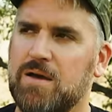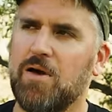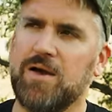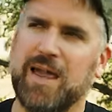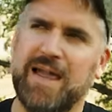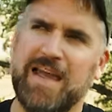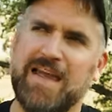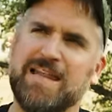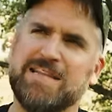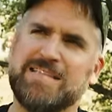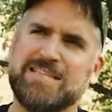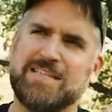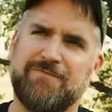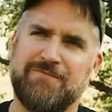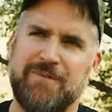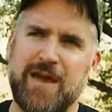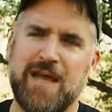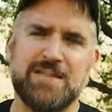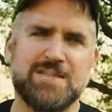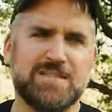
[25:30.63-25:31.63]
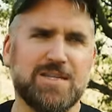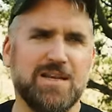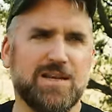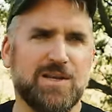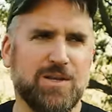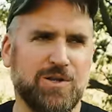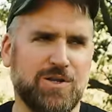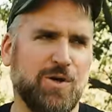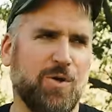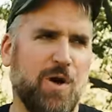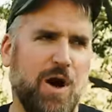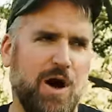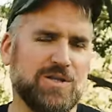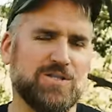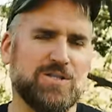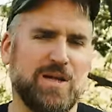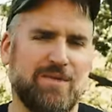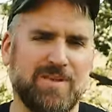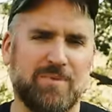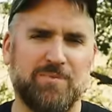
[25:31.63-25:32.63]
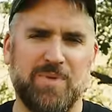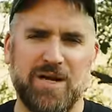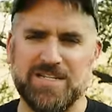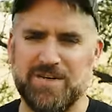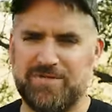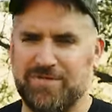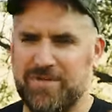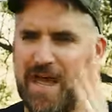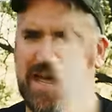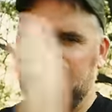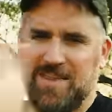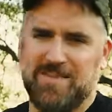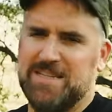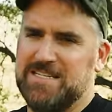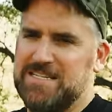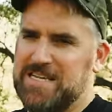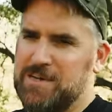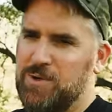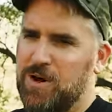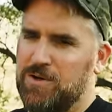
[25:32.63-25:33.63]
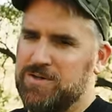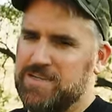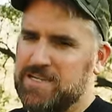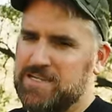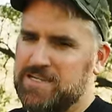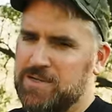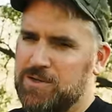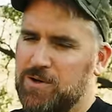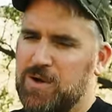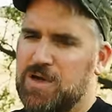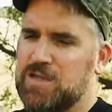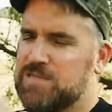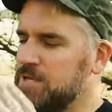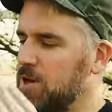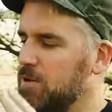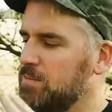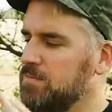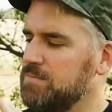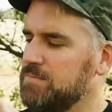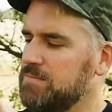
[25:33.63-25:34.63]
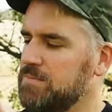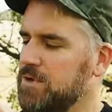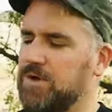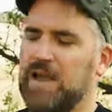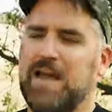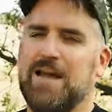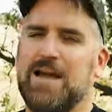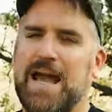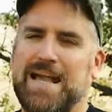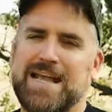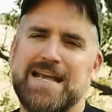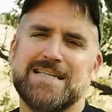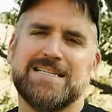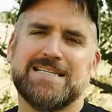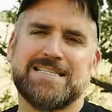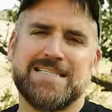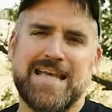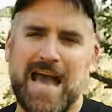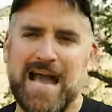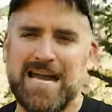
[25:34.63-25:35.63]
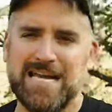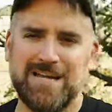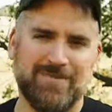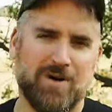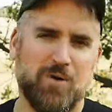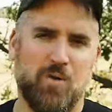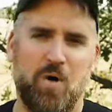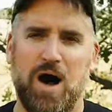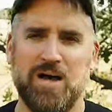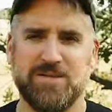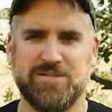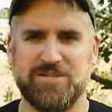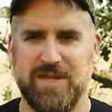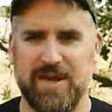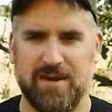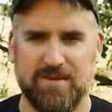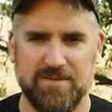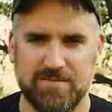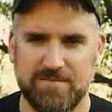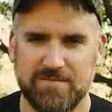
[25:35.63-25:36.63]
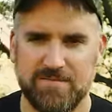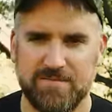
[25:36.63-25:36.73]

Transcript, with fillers: Okay, in his defense, you do also have the budget for that in the DBAL D2, so okay, I guess it's kind of a wash there.